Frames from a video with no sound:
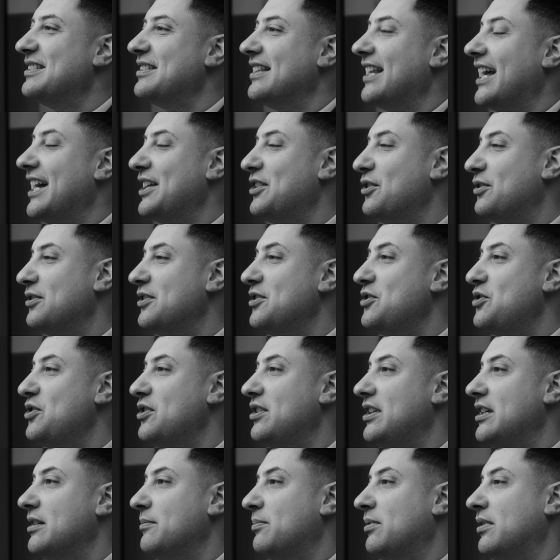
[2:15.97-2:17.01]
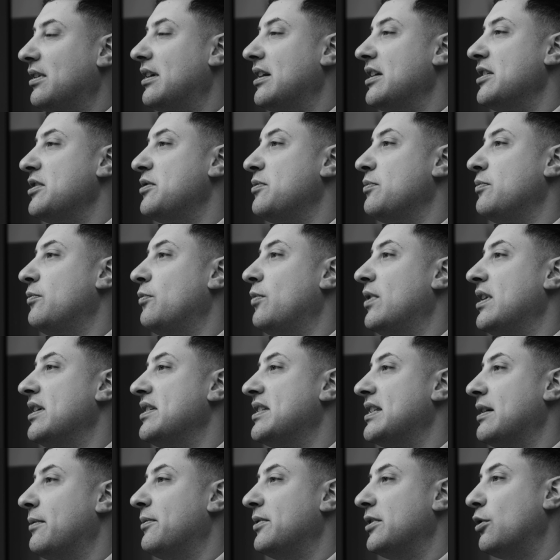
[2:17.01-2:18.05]
Landholder duty applies where
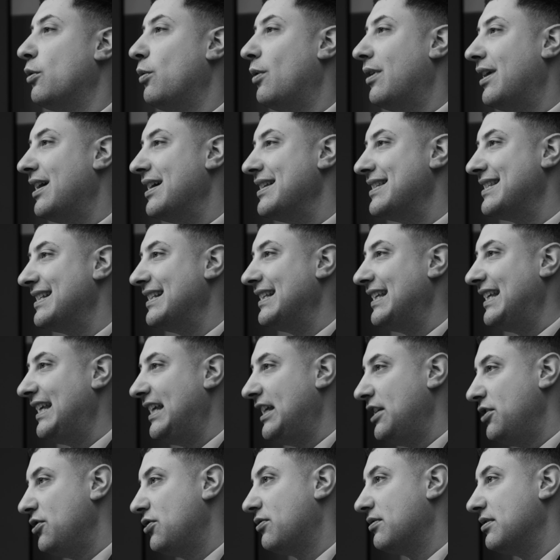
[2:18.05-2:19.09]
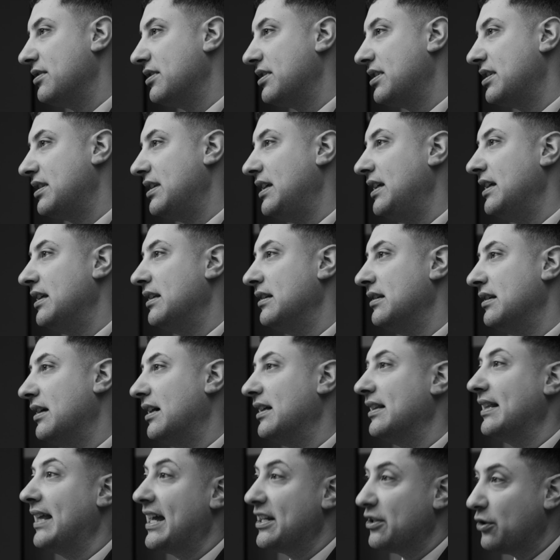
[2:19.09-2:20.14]
someone acquires an interest in a
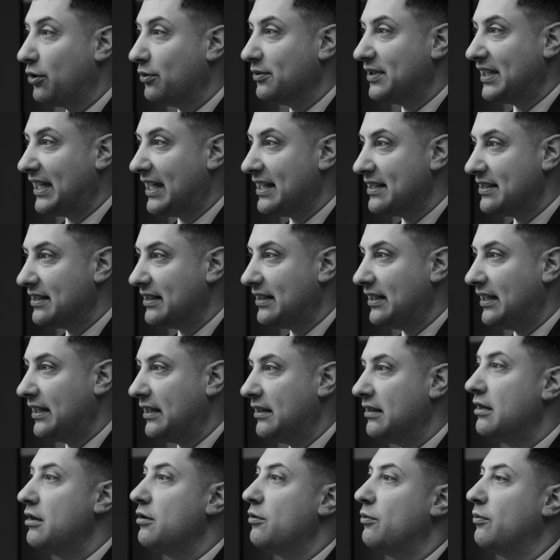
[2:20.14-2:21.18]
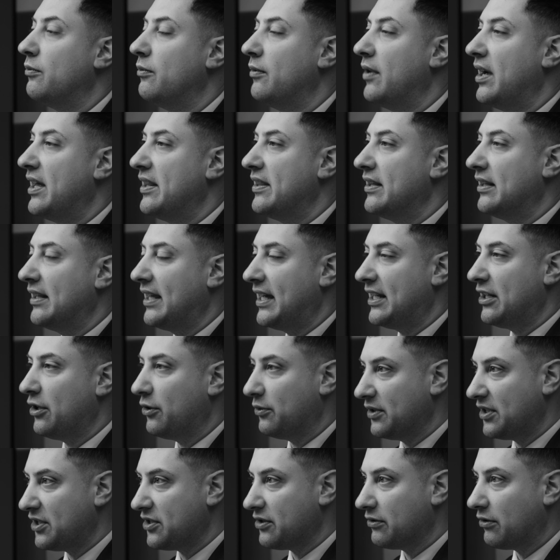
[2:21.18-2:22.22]
landholding entity where the
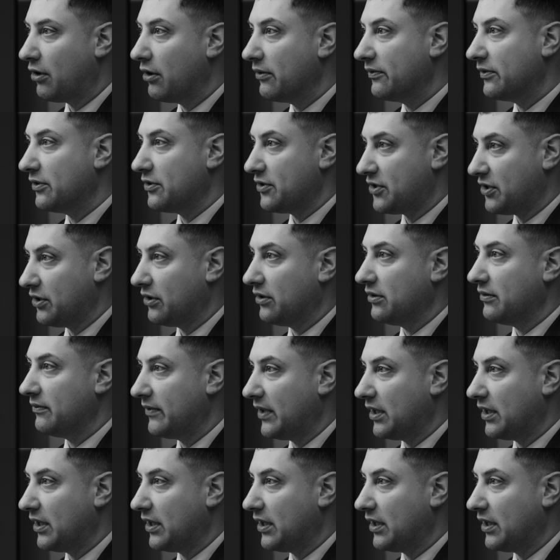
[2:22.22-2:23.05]
landholdings are over a certain